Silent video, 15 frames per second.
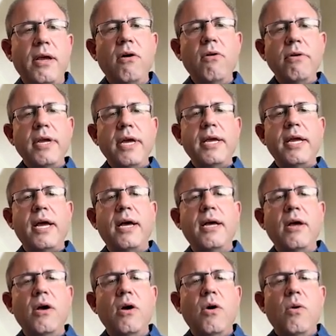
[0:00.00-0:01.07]
"Oh yeah, yeah,
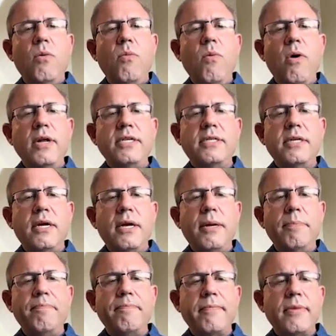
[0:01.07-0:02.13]
what
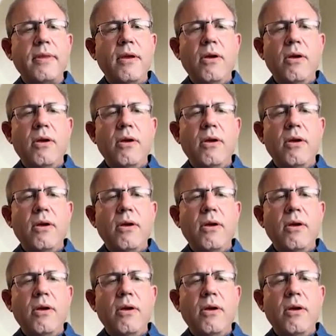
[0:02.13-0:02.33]
um,